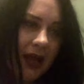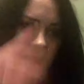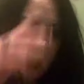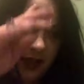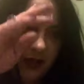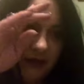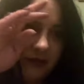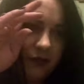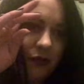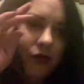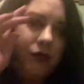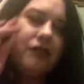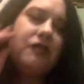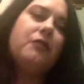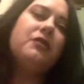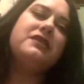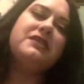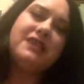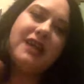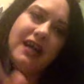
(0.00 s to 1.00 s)
He is
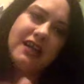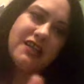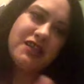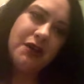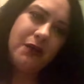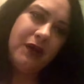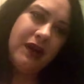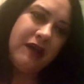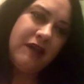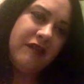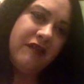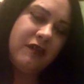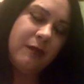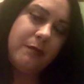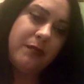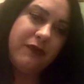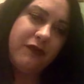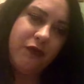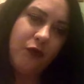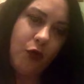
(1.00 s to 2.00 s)
also a tattooist,
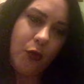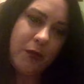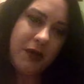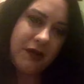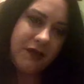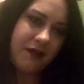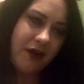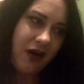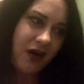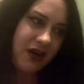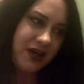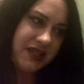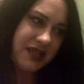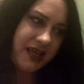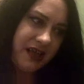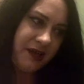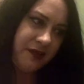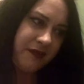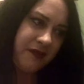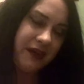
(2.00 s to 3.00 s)
performance
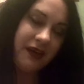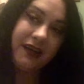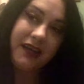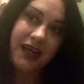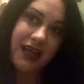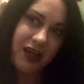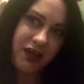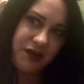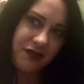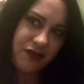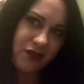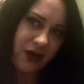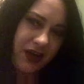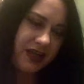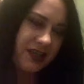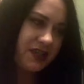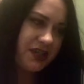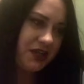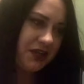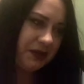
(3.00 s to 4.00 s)
artist, and
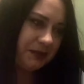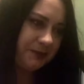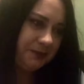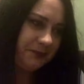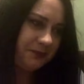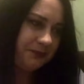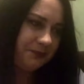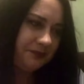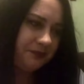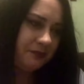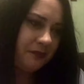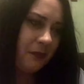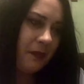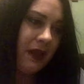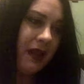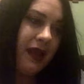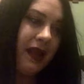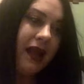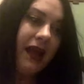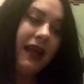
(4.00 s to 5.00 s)
illustrator.
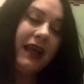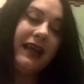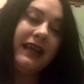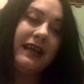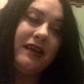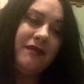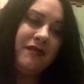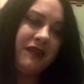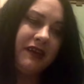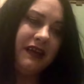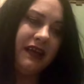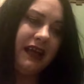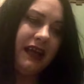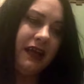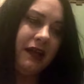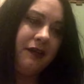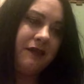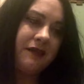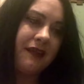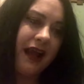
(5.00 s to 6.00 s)
He lives in
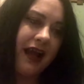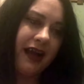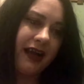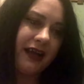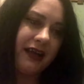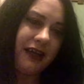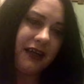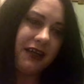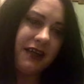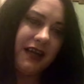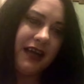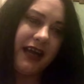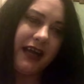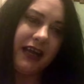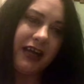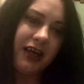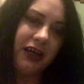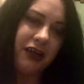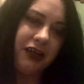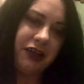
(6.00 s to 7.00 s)
East Anglia,
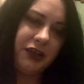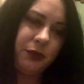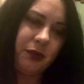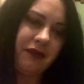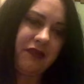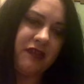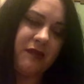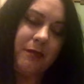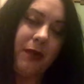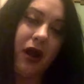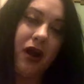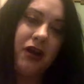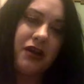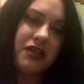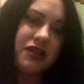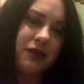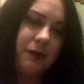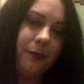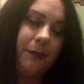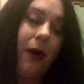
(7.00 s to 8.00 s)
England, with his
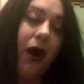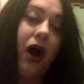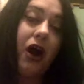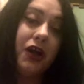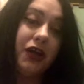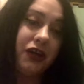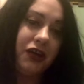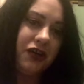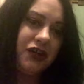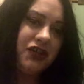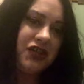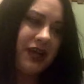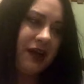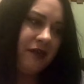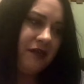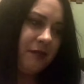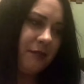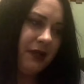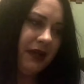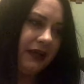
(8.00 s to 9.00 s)
part partner
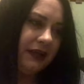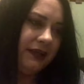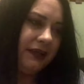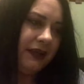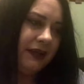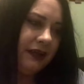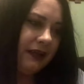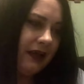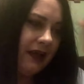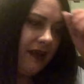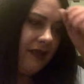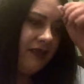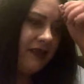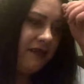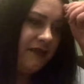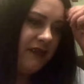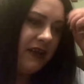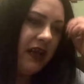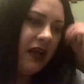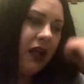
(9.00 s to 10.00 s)
Jasmine
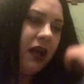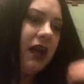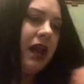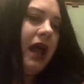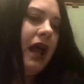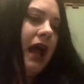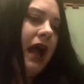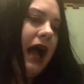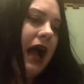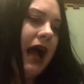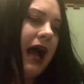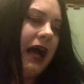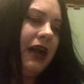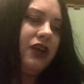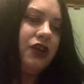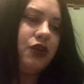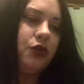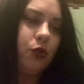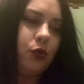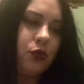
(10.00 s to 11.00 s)
Deville
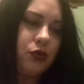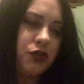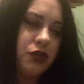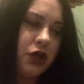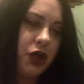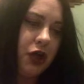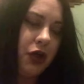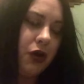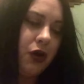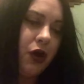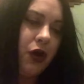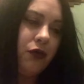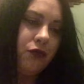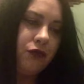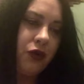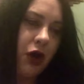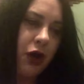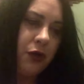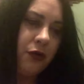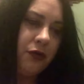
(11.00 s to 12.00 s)
and daughter
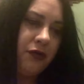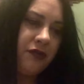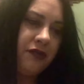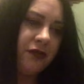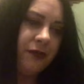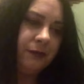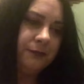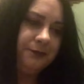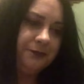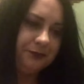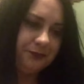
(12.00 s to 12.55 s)
Rose.